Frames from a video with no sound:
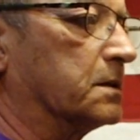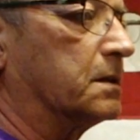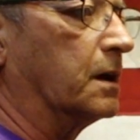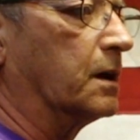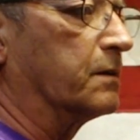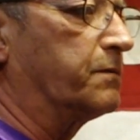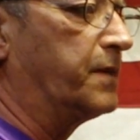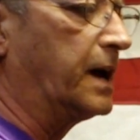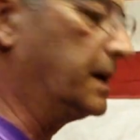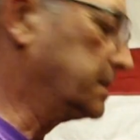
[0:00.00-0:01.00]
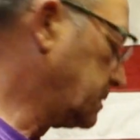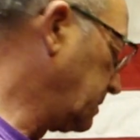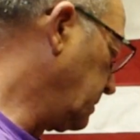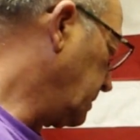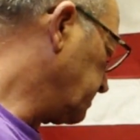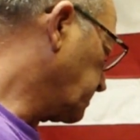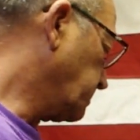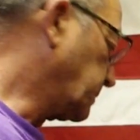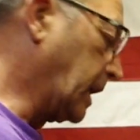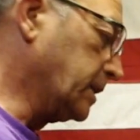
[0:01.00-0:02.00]
this thing on fast,
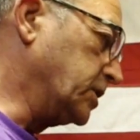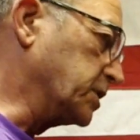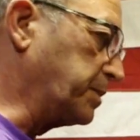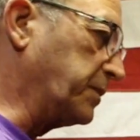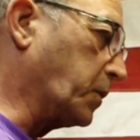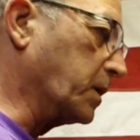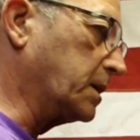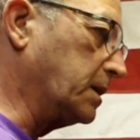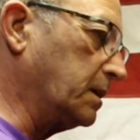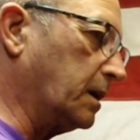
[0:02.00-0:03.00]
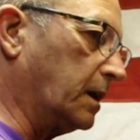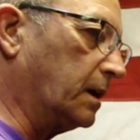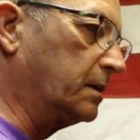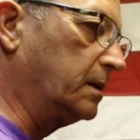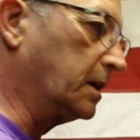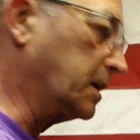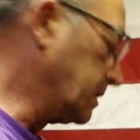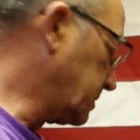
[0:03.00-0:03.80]
and just before it